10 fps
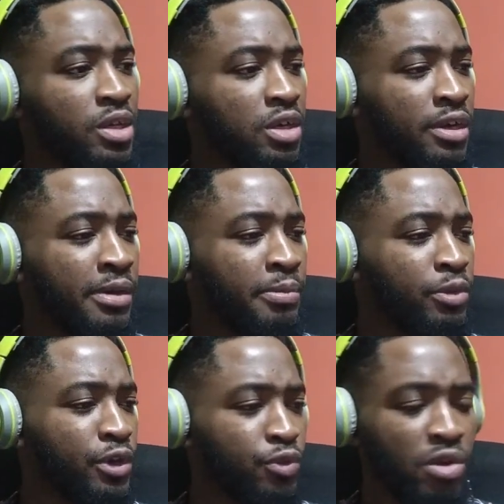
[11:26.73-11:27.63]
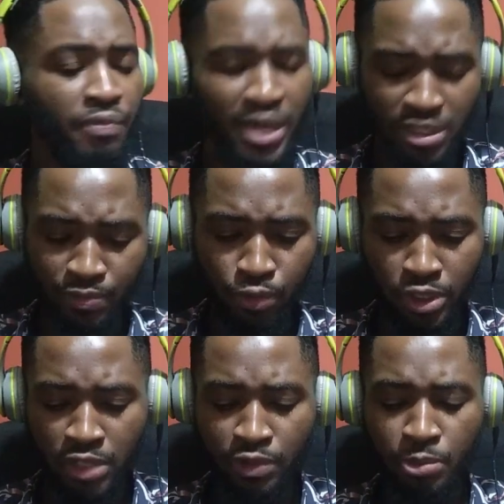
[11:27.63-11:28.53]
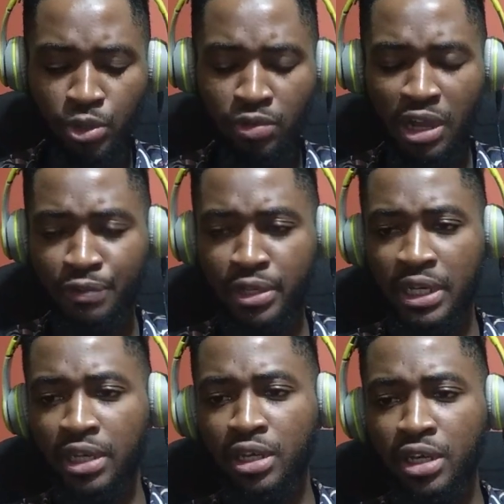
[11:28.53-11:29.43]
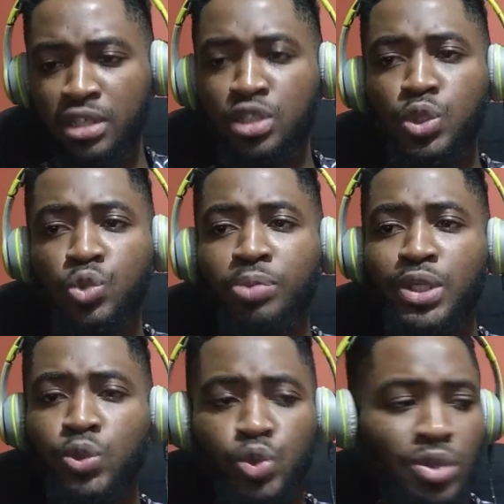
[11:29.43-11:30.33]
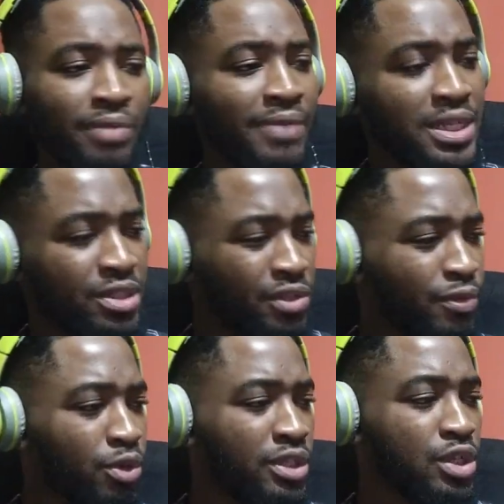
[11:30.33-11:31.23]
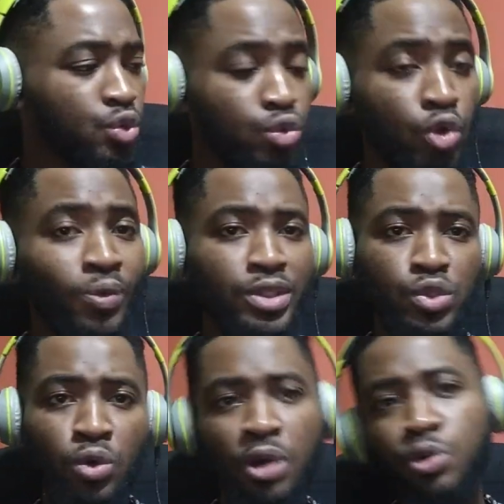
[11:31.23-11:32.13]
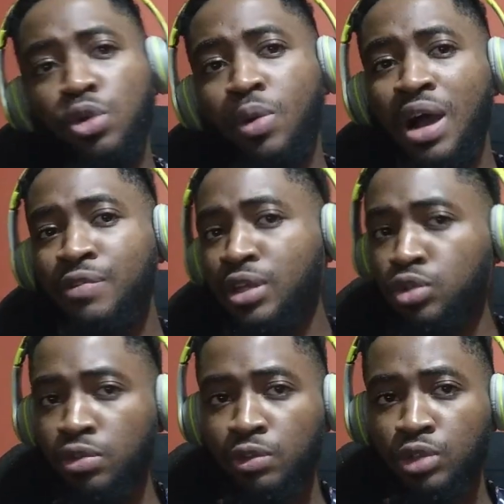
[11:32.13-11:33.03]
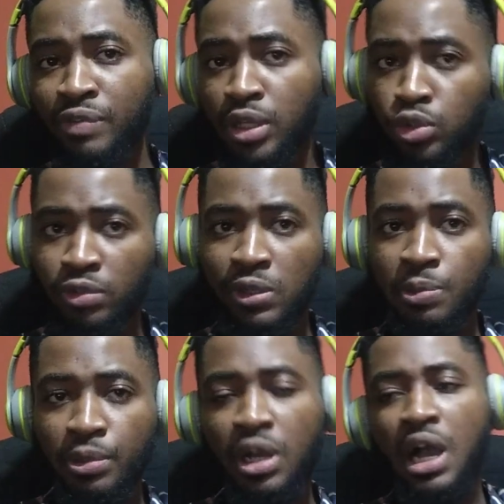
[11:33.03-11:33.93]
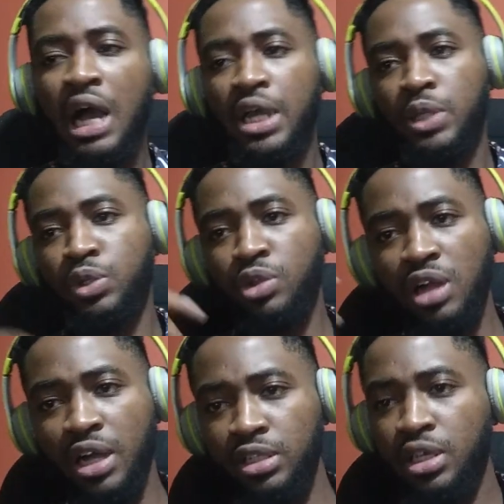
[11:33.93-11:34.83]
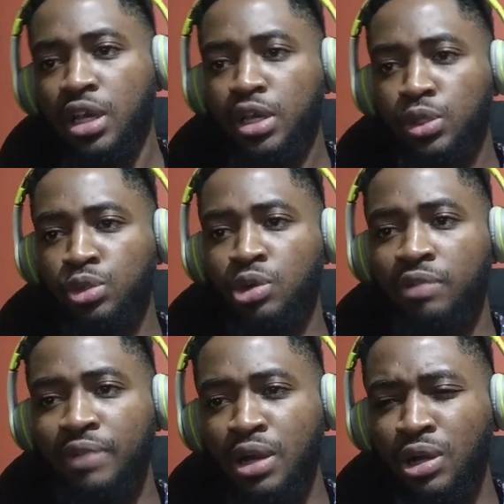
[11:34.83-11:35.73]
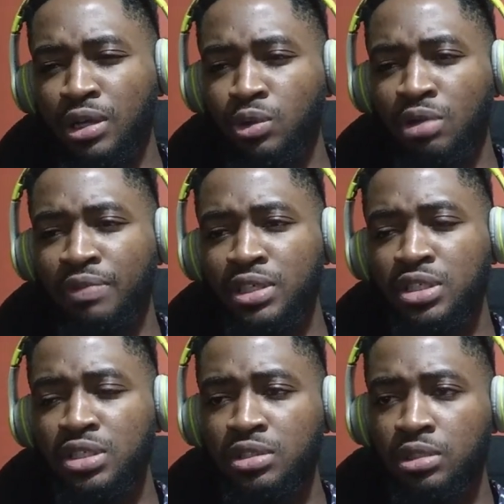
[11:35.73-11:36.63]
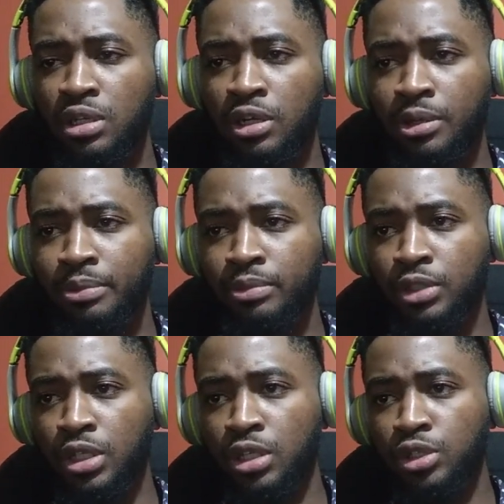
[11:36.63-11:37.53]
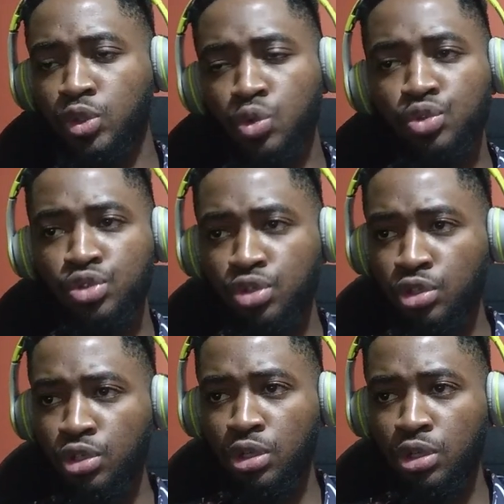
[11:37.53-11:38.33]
if you are fighting for the development of Africa, it's two battles. You are fighting the foreigners who don't want Africa to develop, and on the other hand, you are fighting those